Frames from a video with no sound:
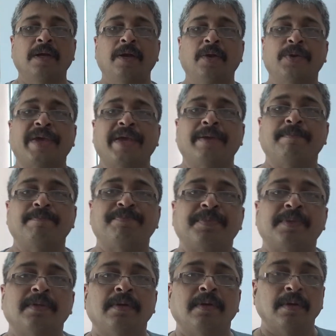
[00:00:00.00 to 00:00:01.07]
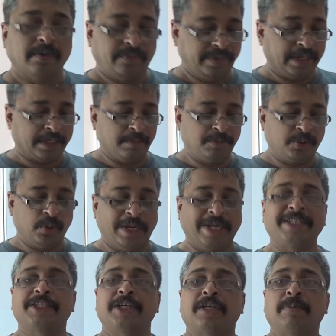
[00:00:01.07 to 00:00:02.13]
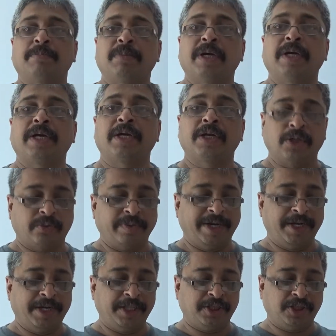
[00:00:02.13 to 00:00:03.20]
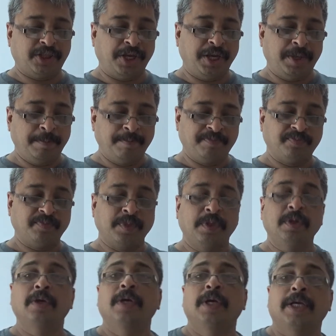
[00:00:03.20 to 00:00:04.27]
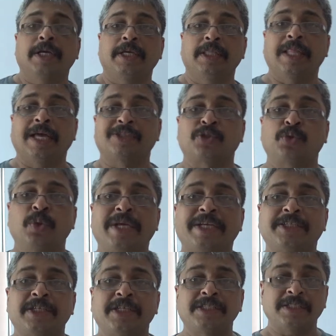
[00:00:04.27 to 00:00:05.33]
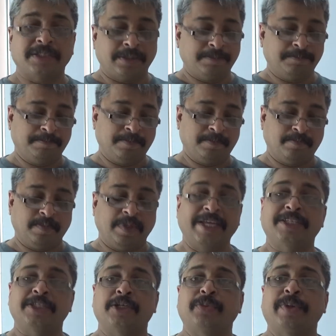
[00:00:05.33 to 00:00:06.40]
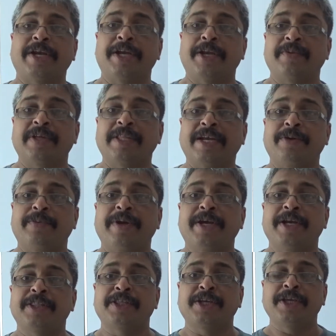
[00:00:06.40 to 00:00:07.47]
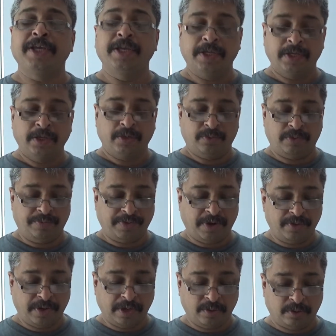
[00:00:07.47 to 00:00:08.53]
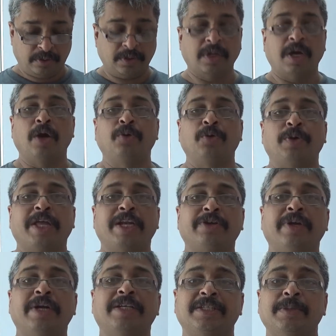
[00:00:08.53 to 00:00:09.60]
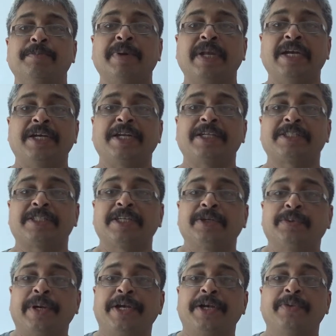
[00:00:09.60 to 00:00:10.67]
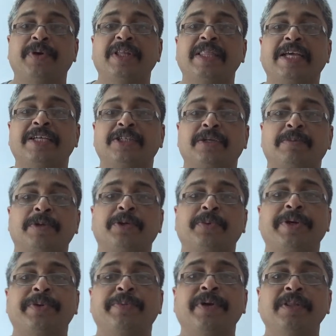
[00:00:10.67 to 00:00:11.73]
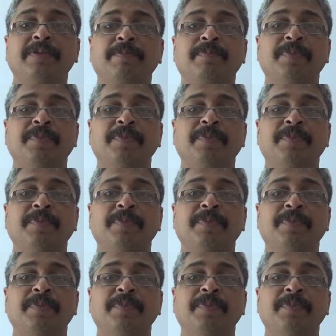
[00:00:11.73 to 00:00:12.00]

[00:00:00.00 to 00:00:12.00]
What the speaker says: Okay, welcome to lecture number 23. In last two lectures, lecture 21 and 23, we found out how to calculate simple interest in 21, lecture number 21,